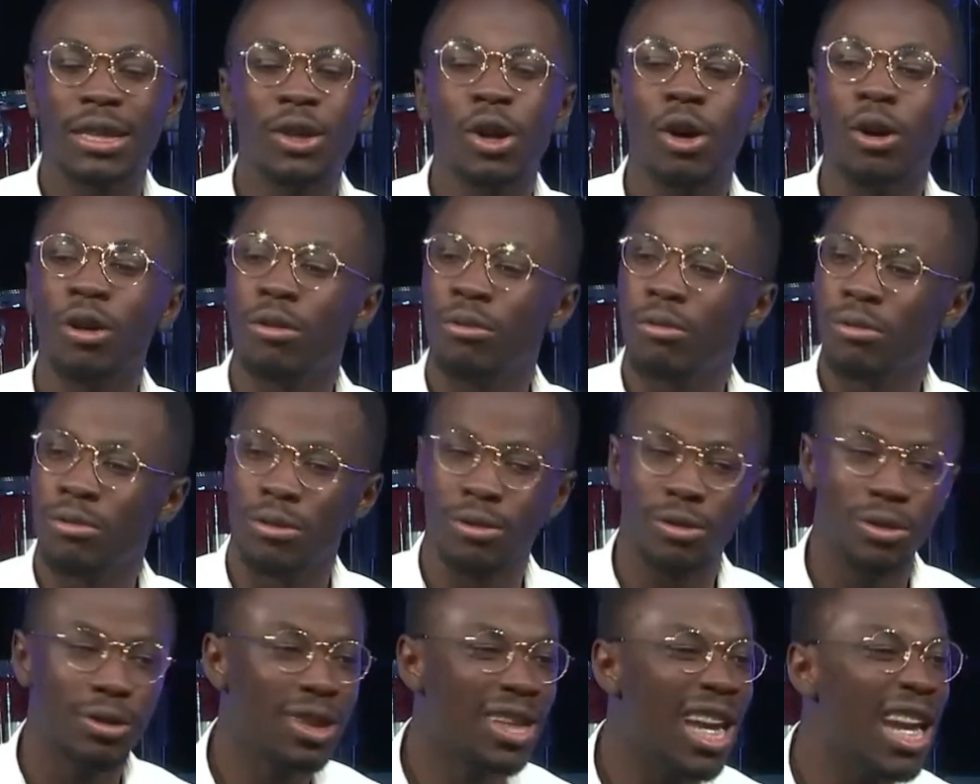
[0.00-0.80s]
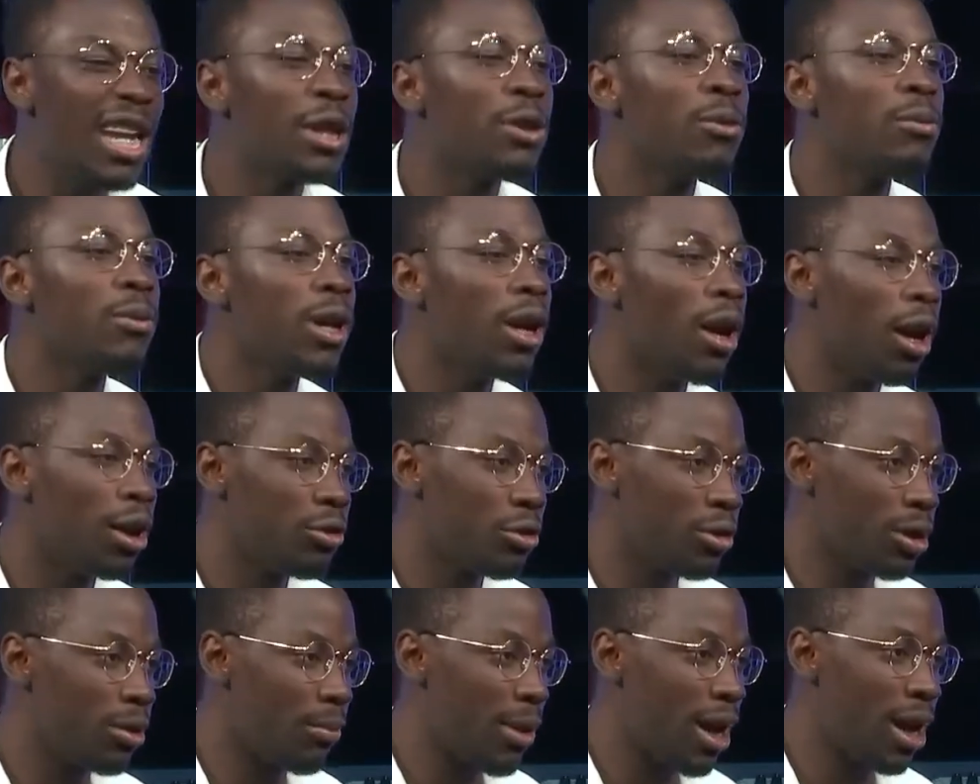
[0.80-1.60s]
no, take
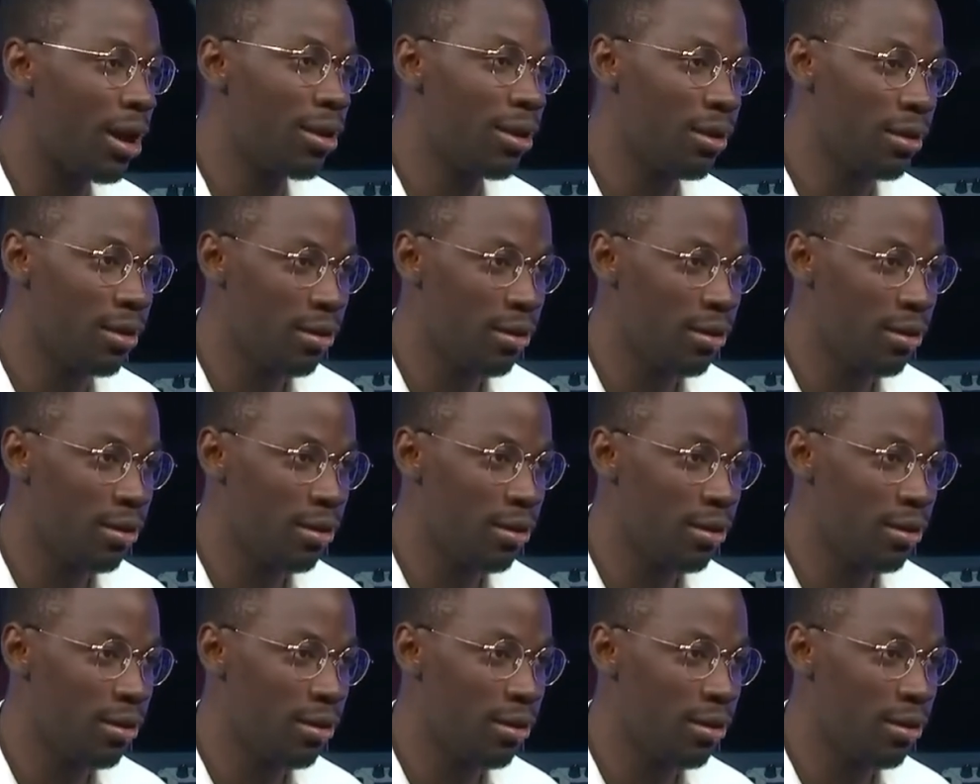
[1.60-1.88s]
300 men.